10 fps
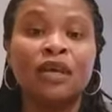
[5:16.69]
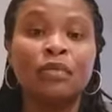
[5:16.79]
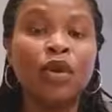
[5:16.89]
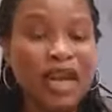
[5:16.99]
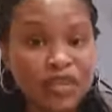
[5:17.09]

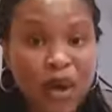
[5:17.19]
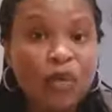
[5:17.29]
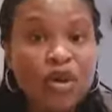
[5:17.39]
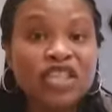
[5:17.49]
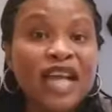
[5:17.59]
Because that's
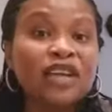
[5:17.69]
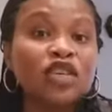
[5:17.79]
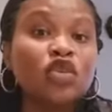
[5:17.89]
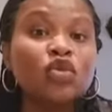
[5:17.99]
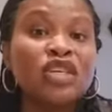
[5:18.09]
what witch
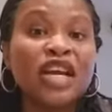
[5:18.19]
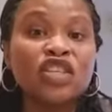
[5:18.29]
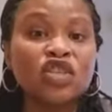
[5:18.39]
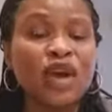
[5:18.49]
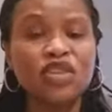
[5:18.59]
doctors do in their
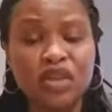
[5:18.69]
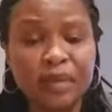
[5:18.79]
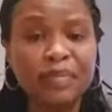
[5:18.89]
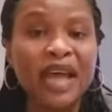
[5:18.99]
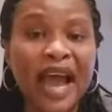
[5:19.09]
shrines. So
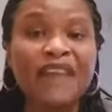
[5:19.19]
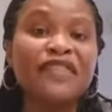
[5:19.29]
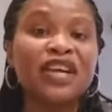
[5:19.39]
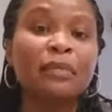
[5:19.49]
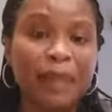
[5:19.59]
the
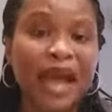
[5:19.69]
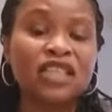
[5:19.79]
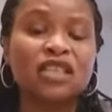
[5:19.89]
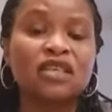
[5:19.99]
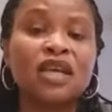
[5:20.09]
African
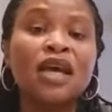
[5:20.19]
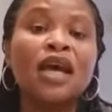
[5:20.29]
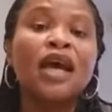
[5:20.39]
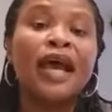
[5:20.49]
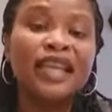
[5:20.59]
pastors
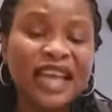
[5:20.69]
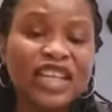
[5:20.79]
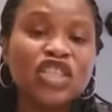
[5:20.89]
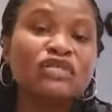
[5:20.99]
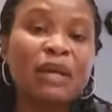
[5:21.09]
and the
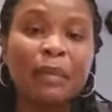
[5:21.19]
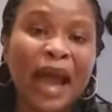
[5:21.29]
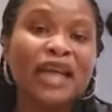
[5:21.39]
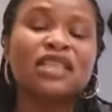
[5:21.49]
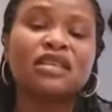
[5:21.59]
Nigerian
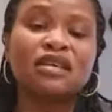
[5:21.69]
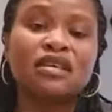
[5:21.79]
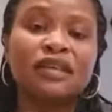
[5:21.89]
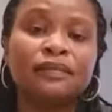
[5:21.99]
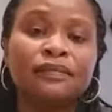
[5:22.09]

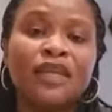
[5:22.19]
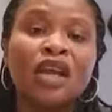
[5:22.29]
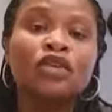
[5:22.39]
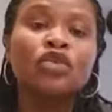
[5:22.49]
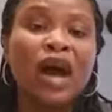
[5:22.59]
pastors,
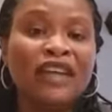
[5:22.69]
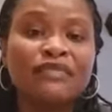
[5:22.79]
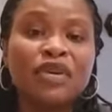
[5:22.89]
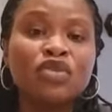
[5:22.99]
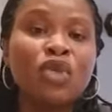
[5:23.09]
you
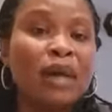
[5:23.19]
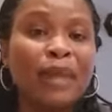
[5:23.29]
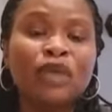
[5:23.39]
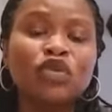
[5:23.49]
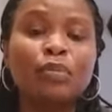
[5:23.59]
are
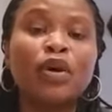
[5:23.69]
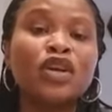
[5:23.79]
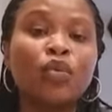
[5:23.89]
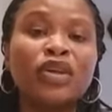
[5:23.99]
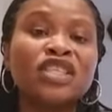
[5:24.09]
about to put
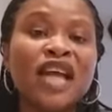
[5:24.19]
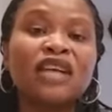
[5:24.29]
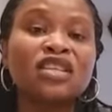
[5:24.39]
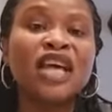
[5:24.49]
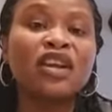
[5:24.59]
the witch
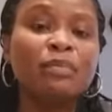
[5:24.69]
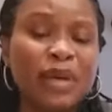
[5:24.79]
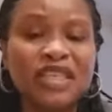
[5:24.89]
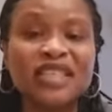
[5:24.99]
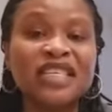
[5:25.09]
doctors out of
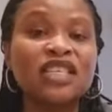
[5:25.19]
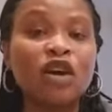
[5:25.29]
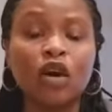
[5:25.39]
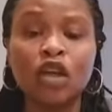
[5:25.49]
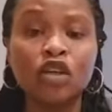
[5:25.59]
business
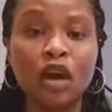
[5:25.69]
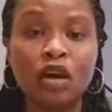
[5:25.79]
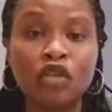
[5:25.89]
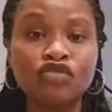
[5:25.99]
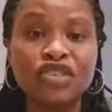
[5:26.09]
in your
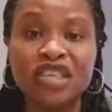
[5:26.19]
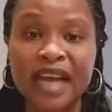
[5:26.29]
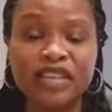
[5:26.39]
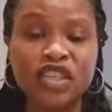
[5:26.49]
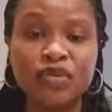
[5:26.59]
countries in
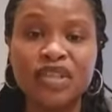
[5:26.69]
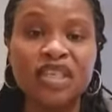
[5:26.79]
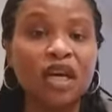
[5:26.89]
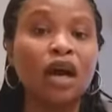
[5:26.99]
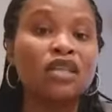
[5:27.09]
Nigeria
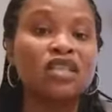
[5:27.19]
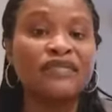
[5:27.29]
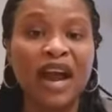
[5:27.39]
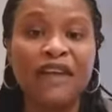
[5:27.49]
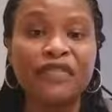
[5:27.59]
and the
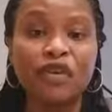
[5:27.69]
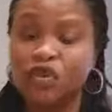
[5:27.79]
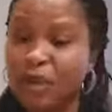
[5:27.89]
continent of Africa.